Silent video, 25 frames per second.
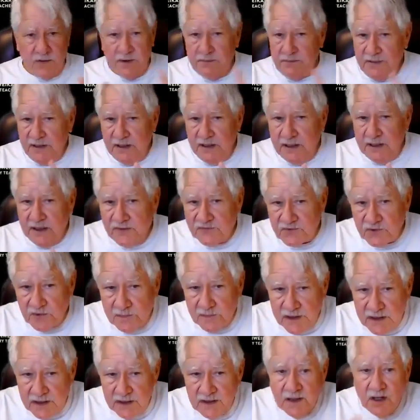repeat after
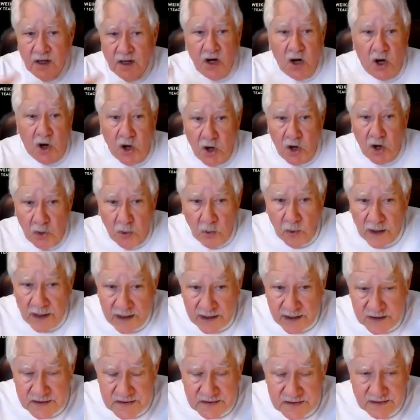me,
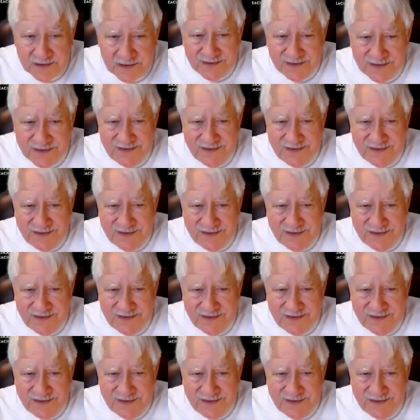always